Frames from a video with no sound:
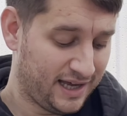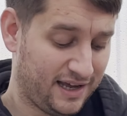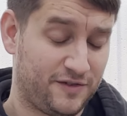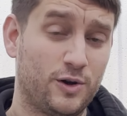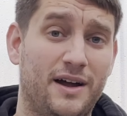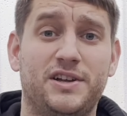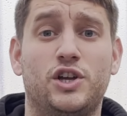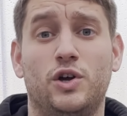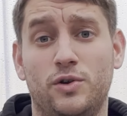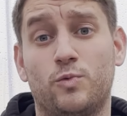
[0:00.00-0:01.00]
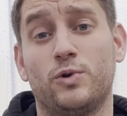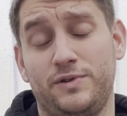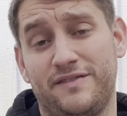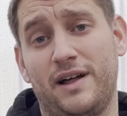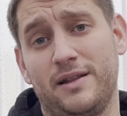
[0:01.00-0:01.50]
If you're having good root
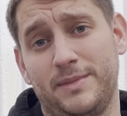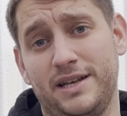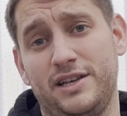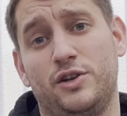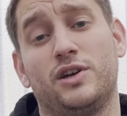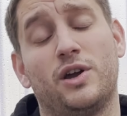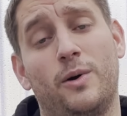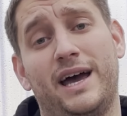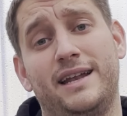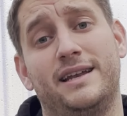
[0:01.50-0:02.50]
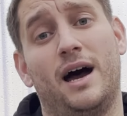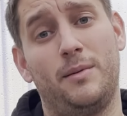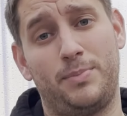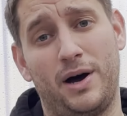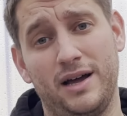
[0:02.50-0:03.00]
development, you can go ahead and
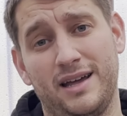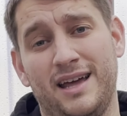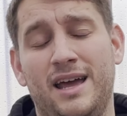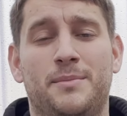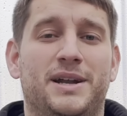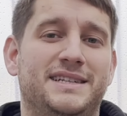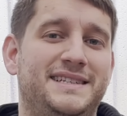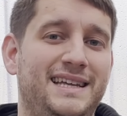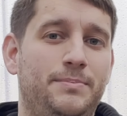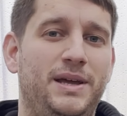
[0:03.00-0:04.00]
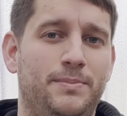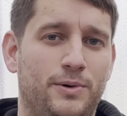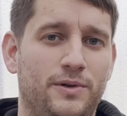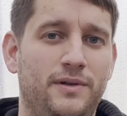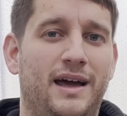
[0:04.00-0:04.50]
up pot. But I see
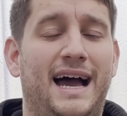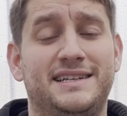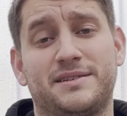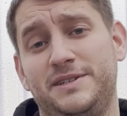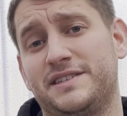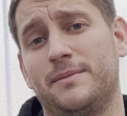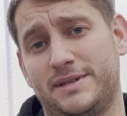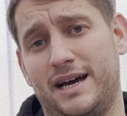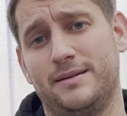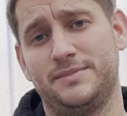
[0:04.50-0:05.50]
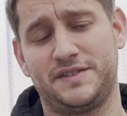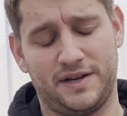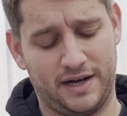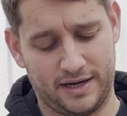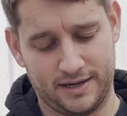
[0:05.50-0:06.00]
people ask me sometimes,
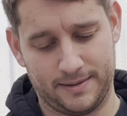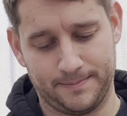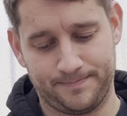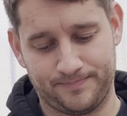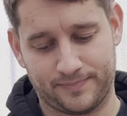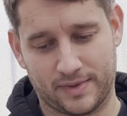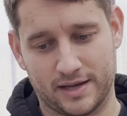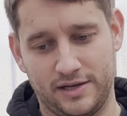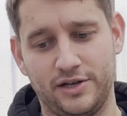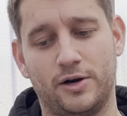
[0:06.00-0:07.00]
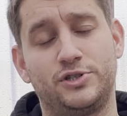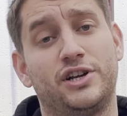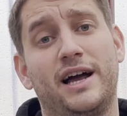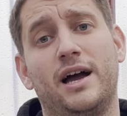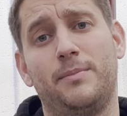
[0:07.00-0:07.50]
should
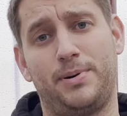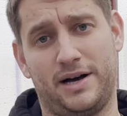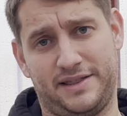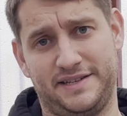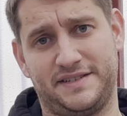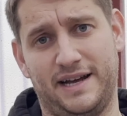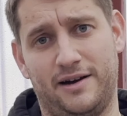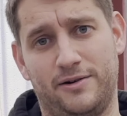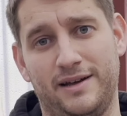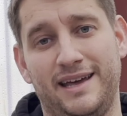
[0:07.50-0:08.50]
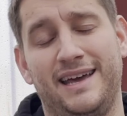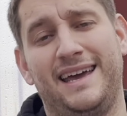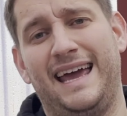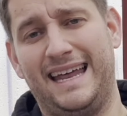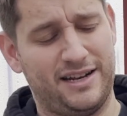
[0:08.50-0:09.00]
I up pot this now?
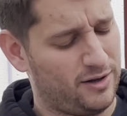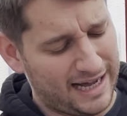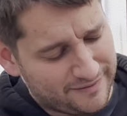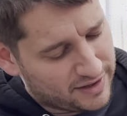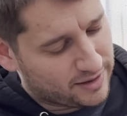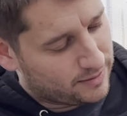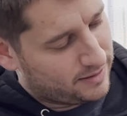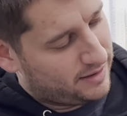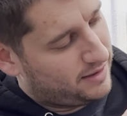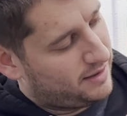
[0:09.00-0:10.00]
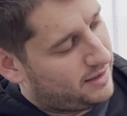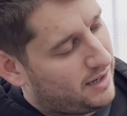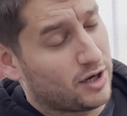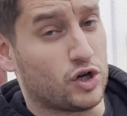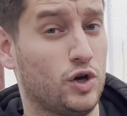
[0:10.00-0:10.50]
And it'll have like
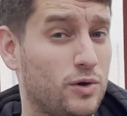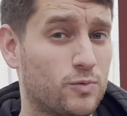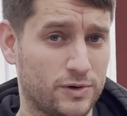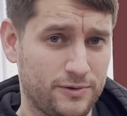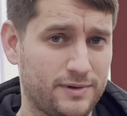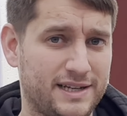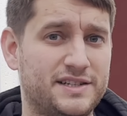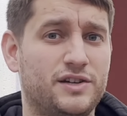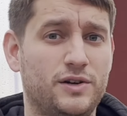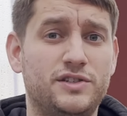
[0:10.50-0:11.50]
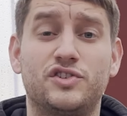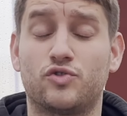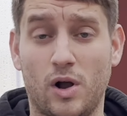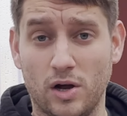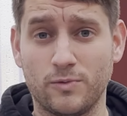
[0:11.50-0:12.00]
a good root. It's a good
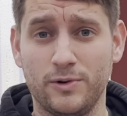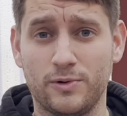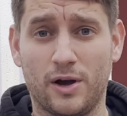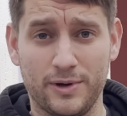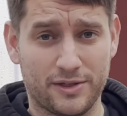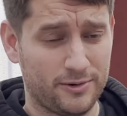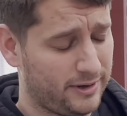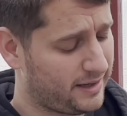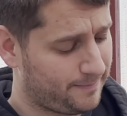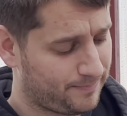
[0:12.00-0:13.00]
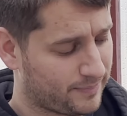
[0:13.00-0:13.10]
strong root going through it.